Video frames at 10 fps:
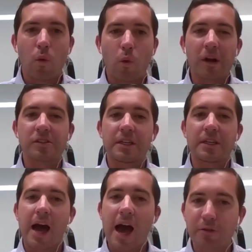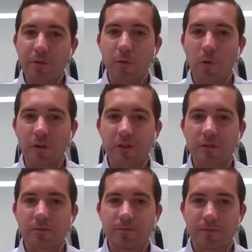Whereas the
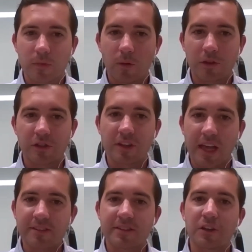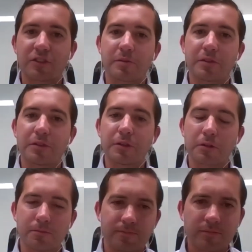HydroForce, which is a K C L
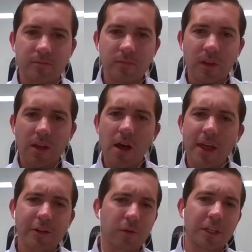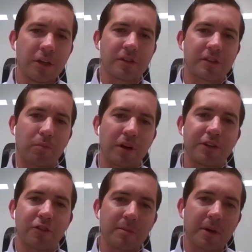substitute, yeah, that's really used as a
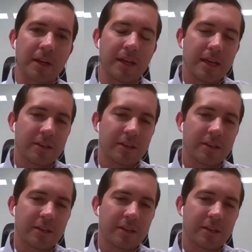pre-treatment.